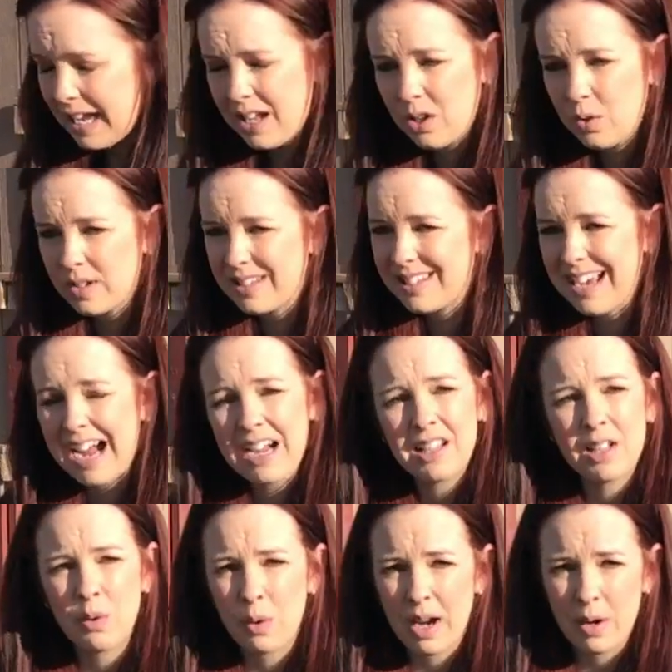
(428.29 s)
He knew
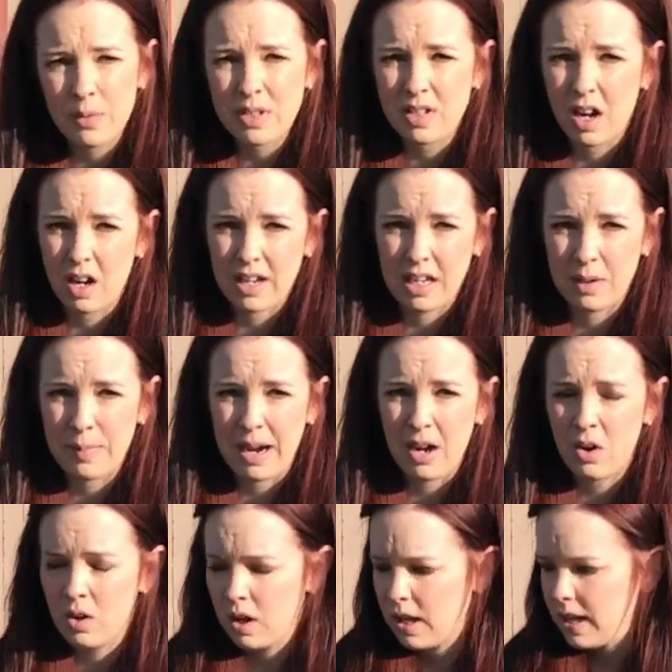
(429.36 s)
exactly what I was talking
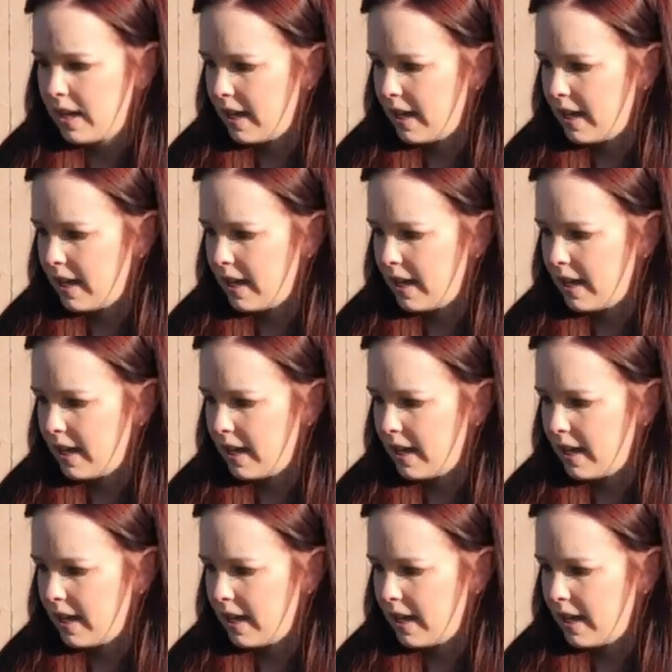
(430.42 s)
about.